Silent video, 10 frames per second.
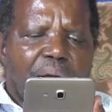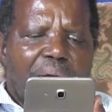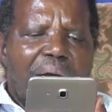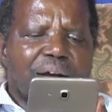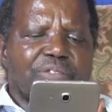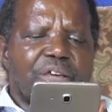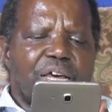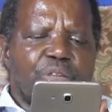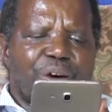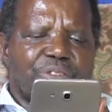Acts
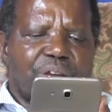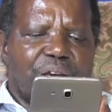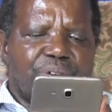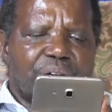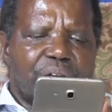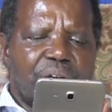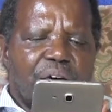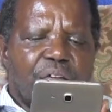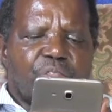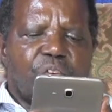8 verse 11.
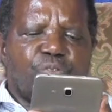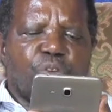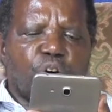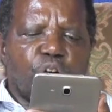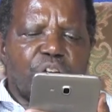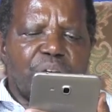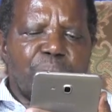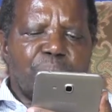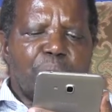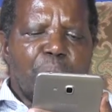"They followed
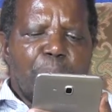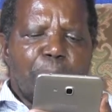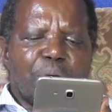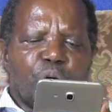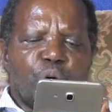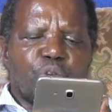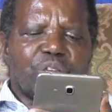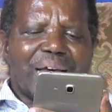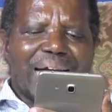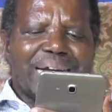him because
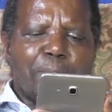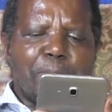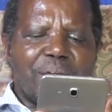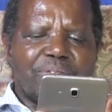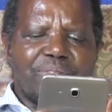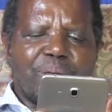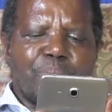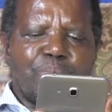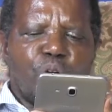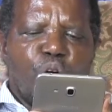he had amazed
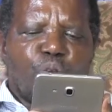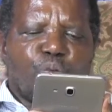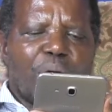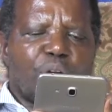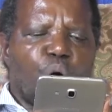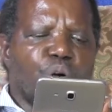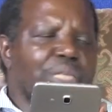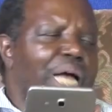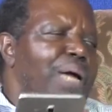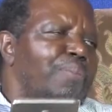them for a long
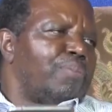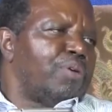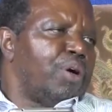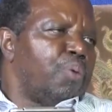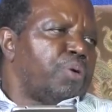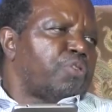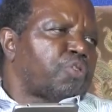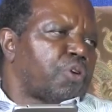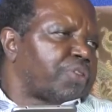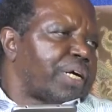time with
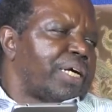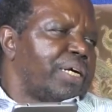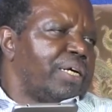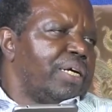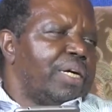sorcery."